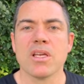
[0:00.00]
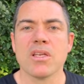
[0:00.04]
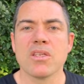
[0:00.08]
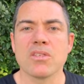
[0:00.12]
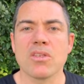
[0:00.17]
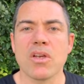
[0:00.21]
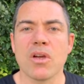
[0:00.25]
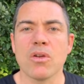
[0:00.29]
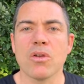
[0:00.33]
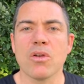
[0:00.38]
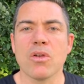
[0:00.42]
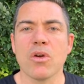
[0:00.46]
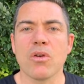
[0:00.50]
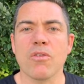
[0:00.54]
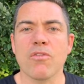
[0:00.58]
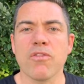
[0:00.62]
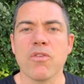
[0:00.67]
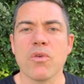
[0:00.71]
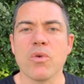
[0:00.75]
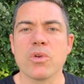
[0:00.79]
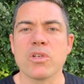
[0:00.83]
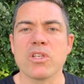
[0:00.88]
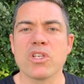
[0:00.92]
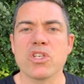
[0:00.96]
So look
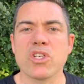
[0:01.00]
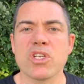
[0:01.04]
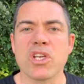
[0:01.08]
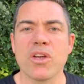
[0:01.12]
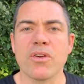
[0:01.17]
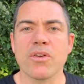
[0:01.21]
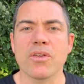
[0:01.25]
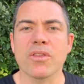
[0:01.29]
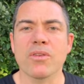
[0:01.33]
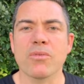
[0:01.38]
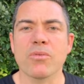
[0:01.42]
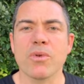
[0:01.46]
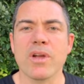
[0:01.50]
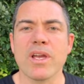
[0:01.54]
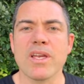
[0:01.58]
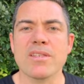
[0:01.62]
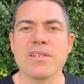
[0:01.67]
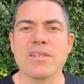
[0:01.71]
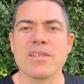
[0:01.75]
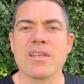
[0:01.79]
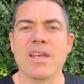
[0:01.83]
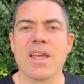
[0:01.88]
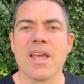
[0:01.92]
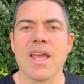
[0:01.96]
forward to sharing the
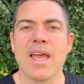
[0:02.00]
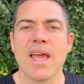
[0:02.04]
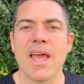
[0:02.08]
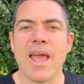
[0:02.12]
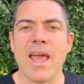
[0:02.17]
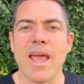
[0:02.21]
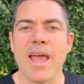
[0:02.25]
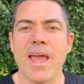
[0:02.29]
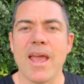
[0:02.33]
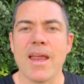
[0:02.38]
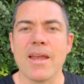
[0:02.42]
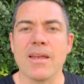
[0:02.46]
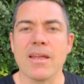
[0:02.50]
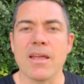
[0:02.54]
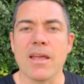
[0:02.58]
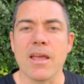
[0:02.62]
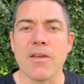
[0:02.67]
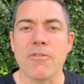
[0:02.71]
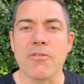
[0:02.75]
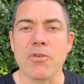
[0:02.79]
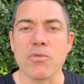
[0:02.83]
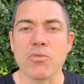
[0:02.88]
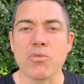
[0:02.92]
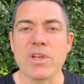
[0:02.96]
rest. And
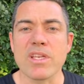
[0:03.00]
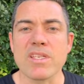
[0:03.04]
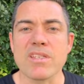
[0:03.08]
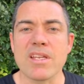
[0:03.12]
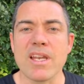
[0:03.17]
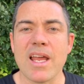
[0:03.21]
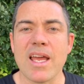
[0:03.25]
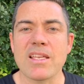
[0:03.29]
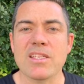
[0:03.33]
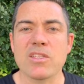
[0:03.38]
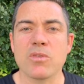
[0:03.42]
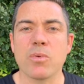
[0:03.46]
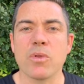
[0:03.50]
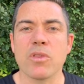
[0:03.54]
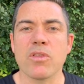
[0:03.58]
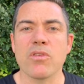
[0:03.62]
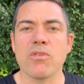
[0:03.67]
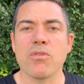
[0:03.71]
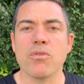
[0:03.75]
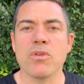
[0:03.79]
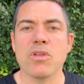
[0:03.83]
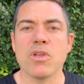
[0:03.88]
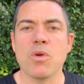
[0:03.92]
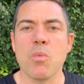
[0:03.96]
if it resonates with
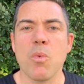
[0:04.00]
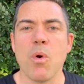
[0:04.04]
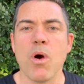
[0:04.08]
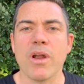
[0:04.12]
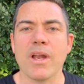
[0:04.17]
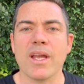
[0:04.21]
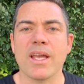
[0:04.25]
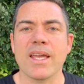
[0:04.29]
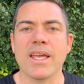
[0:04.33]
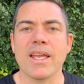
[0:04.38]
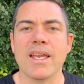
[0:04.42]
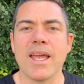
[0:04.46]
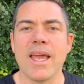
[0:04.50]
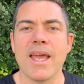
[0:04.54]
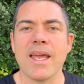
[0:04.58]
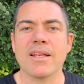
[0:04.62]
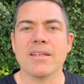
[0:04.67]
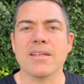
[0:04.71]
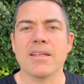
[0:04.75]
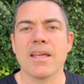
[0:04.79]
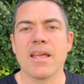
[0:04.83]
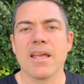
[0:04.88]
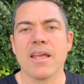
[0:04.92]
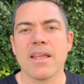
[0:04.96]
you and you want to
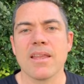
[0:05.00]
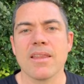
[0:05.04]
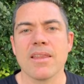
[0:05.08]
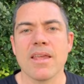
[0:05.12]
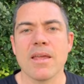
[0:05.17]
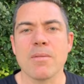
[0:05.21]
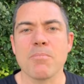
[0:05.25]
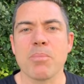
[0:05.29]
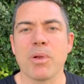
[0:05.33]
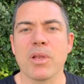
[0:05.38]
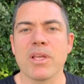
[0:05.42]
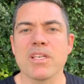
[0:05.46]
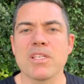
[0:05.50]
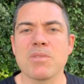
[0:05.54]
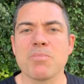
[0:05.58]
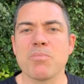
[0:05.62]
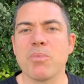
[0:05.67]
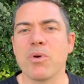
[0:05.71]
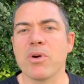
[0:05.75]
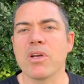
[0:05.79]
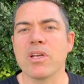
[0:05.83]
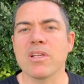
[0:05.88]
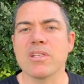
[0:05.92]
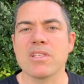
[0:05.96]
connect, then please
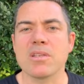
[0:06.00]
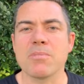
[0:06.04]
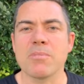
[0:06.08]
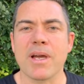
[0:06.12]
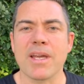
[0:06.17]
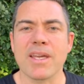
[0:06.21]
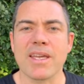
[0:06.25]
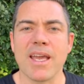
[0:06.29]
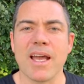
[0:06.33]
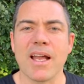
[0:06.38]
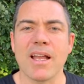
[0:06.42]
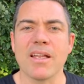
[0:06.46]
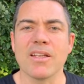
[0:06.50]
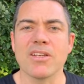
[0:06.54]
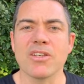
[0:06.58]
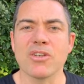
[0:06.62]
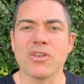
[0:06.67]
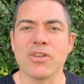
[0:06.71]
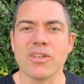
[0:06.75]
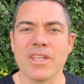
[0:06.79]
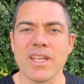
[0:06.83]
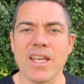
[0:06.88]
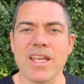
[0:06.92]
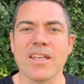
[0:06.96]
book into my calendar
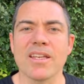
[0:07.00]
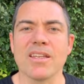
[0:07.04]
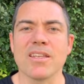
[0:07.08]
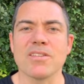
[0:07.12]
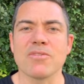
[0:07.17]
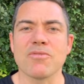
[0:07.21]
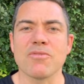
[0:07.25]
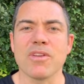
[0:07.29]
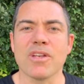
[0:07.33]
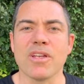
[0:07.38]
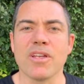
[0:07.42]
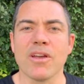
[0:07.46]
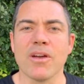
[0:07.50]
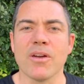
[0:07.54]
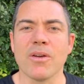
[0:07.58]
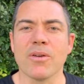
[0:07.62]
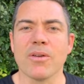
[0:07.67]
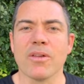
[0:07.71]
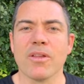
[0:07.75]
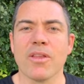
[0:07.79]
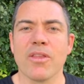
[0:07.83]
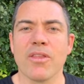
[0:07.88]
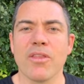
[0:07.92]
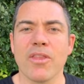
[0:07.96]
at the end of this video.
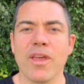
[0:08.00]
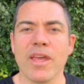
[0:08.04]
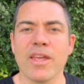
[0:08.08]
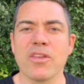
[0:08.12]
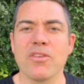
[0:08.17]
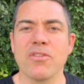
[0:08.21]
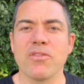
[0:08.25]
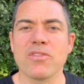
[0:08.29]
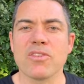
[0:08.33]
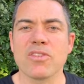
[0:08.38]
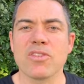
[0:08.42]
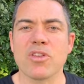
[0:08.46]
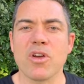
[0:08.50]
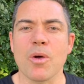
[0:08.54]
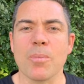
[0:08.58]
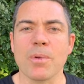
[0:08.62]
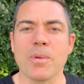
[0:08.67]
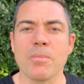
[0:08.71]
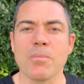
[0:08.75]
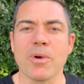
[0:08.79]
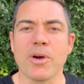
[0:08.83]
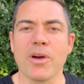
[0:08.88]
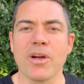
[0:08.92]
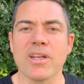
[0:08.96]
Thank you for
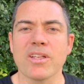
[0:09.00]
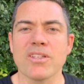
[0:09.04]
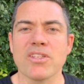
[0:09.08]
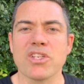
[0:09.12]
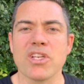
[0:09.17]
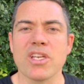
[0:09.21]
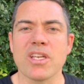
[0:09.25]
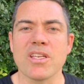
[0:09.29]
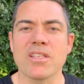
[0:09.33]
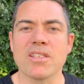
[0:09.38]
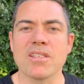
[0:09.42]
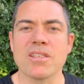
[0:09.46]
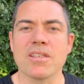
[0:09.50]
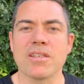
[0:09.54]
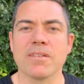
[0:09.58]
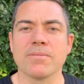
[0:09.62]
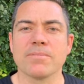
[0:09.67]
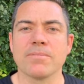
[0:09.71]
stopping by. Cheers.